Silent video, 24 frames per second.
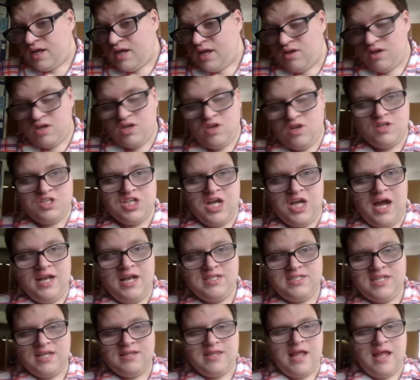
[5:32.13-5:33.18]
You can do it, John.
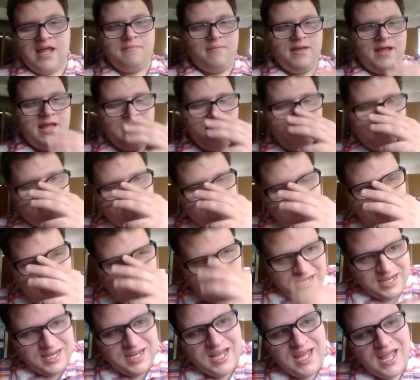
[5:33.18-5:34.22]
It's not that,
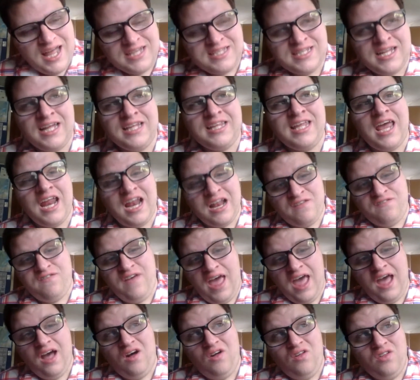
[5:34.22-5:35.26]
John. It's not like the
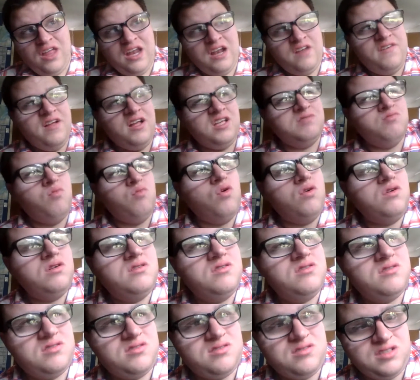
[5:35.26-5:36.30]
NFL. The NFL is more
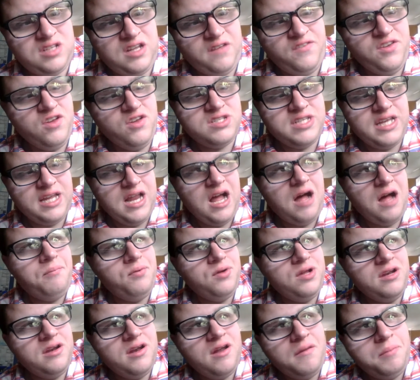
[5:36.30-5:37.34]
confusing. I'll
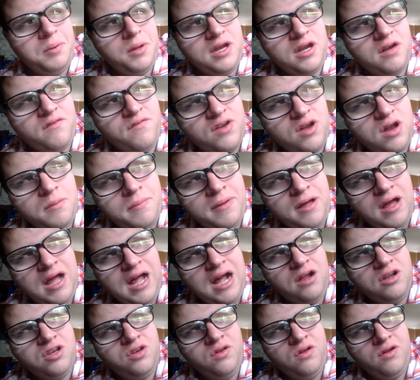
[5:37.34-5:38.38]
put in a video about
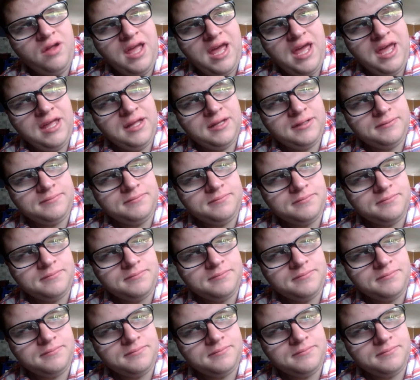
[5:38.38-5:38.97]
how to do it, okay?